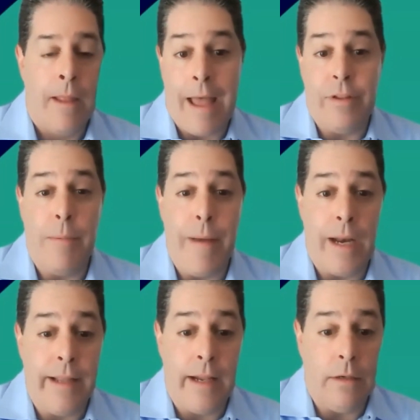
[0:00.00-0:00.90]
having the
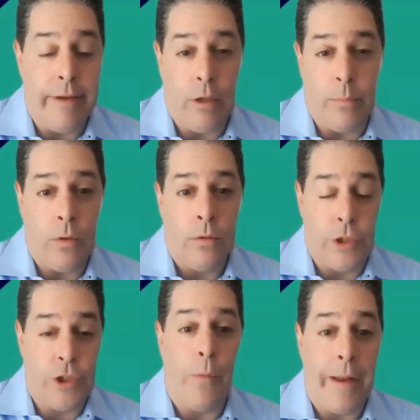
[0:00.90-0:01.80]
metadata available
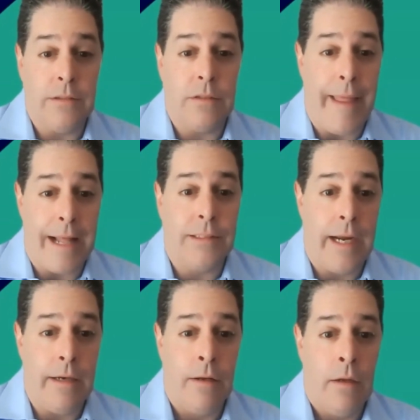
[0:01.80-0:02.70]
to show that it's on that site,